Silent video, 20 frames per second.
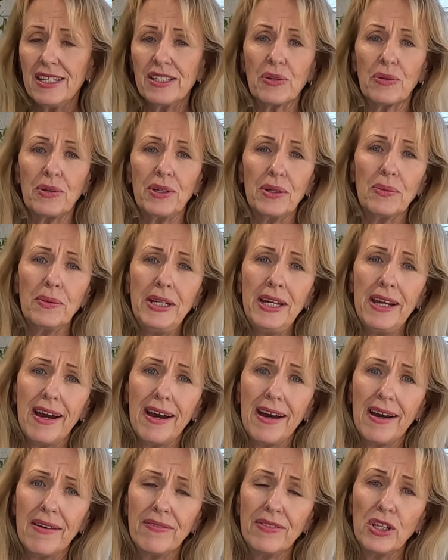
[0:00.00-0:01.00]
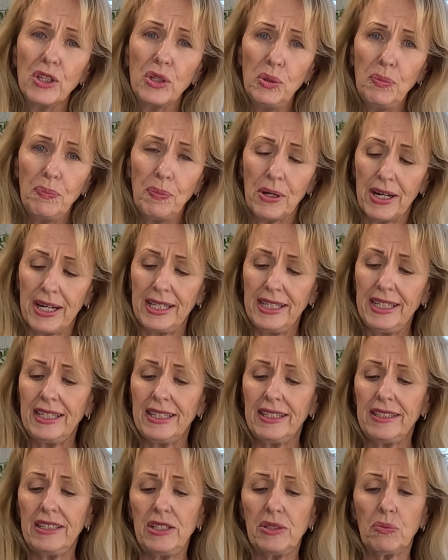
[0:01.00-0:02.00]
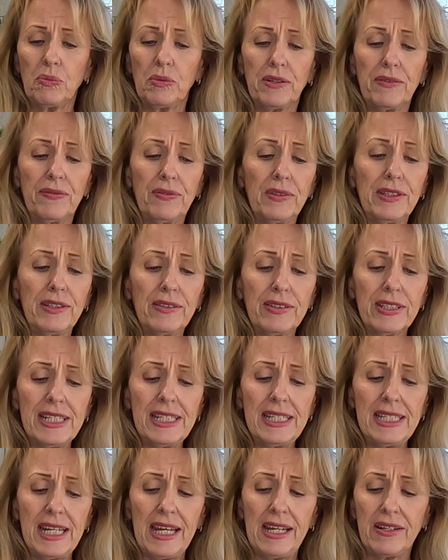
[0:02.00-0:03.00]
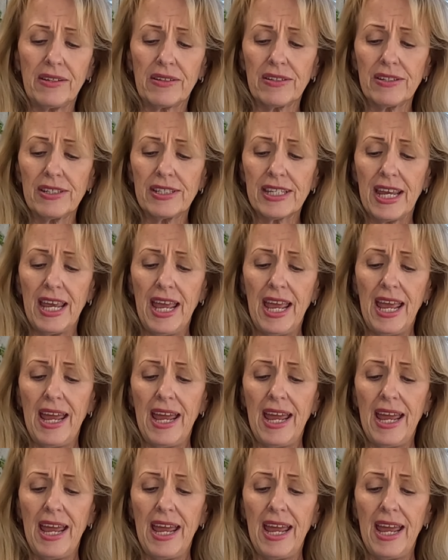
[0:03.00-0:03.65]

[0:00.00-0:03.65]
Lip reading: So here we have the lupine in these wonderful little containers.